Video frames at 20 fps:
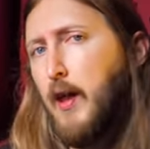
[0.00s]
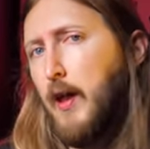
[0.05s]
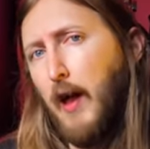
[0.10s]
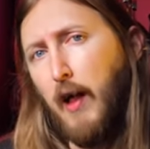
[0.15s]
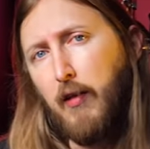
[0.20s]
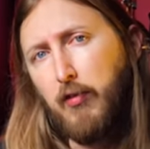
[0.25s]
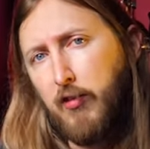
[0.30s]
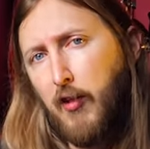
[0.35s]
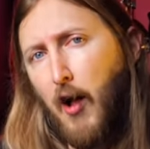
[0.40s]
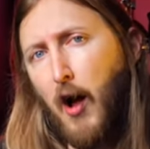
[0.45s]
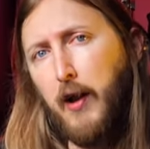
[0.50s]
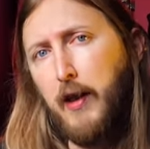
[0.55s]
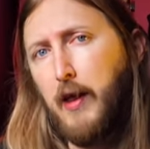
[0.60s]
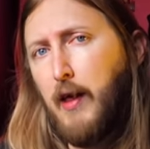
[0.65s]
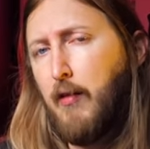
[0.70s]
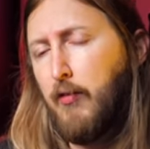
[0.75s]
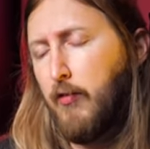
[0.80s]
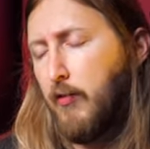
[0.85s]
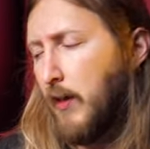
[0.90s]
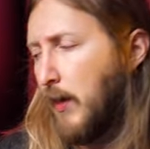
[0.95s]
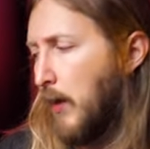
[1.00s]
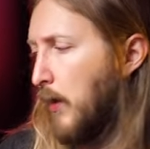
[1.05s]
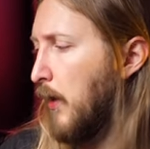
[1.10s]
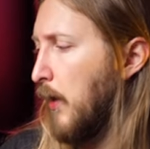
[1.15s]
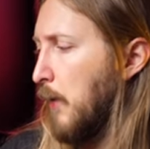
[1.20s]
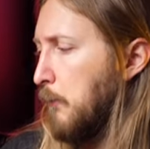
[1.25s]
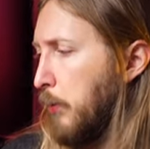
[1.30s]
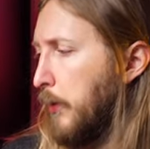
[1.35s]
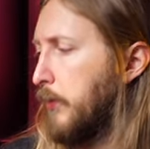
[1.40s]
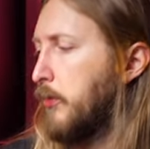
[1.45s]
It's not easy,
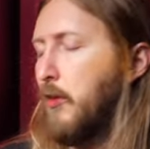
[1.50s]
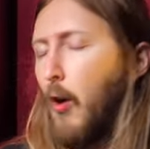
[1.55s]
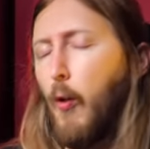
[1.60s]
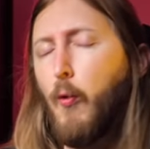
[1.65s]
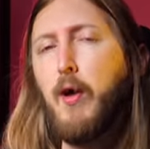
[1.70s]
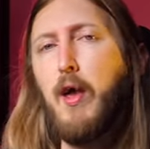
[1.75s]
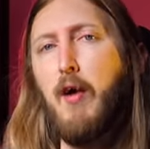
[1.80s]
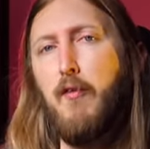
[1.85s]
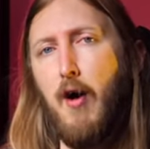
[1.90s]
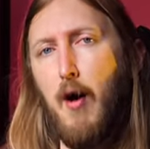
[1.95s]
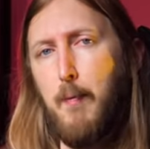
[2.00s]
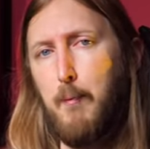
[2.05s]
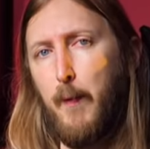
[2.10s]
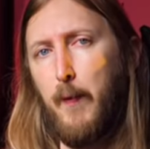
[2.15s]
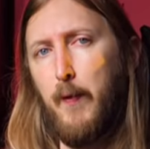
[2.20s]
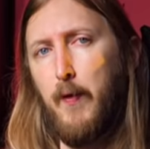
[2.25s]
but don't give up.